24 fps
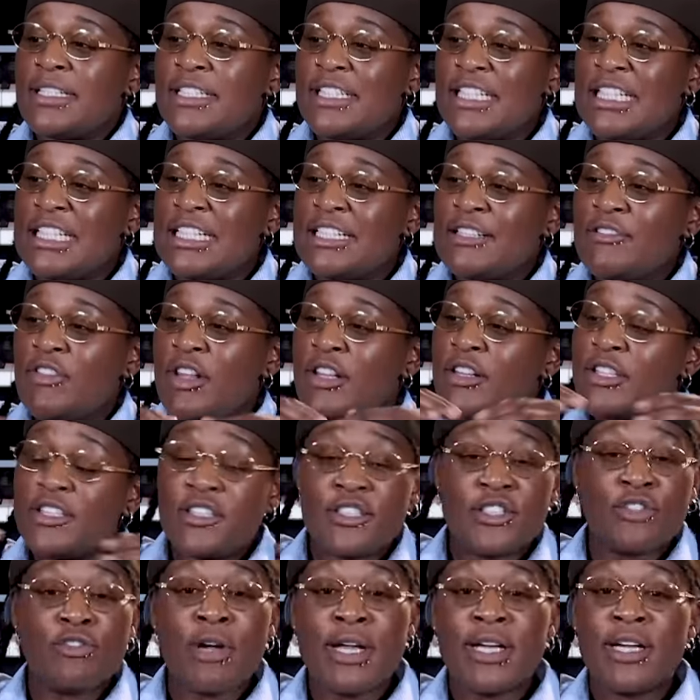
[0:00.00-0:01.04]
She's like, "This
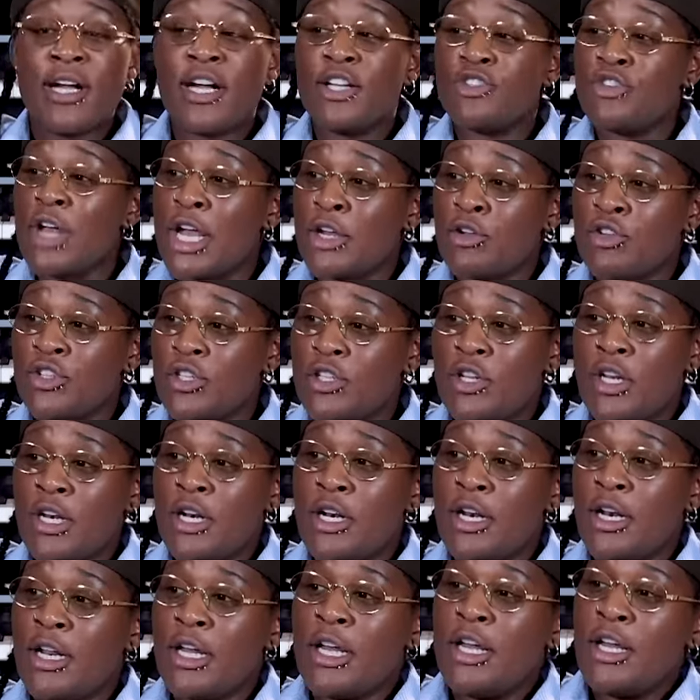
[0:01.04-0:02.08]
is a great contract. You should
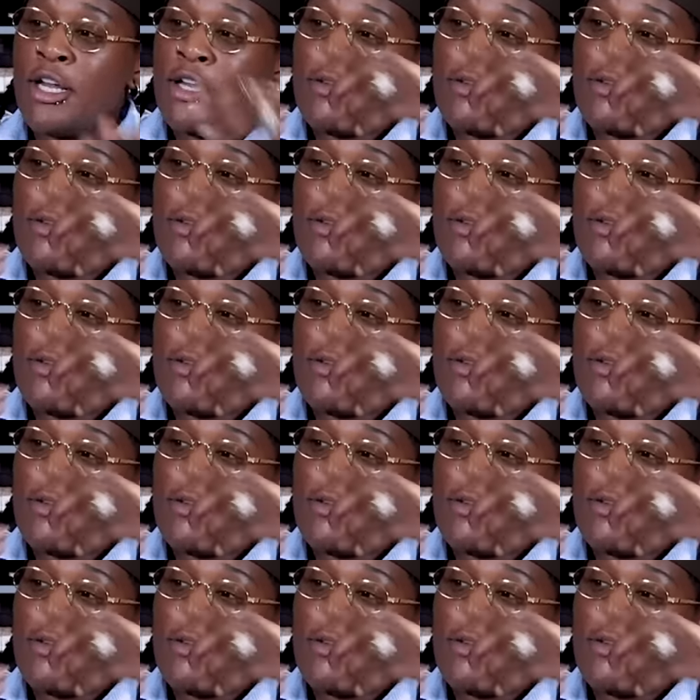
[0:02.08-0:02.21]
do it.